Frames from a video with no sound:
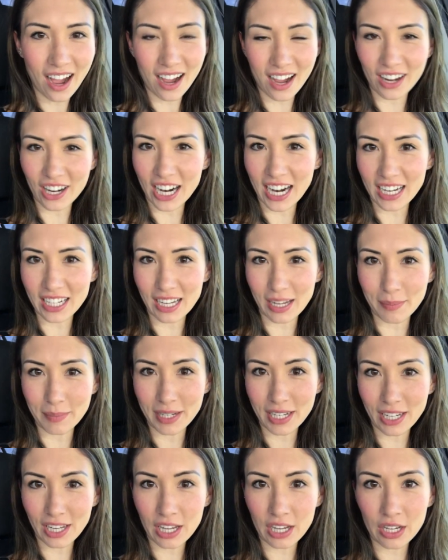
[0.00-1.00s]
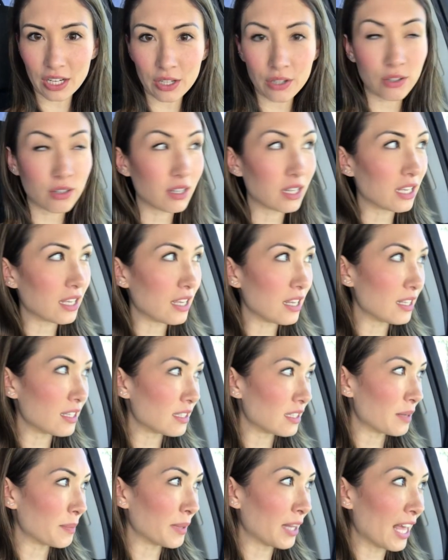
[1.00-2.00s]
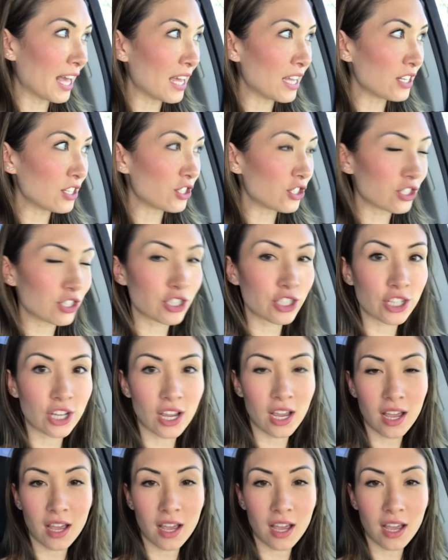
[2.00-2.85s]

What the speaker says: Alright, I'm gonna go eat some lunch,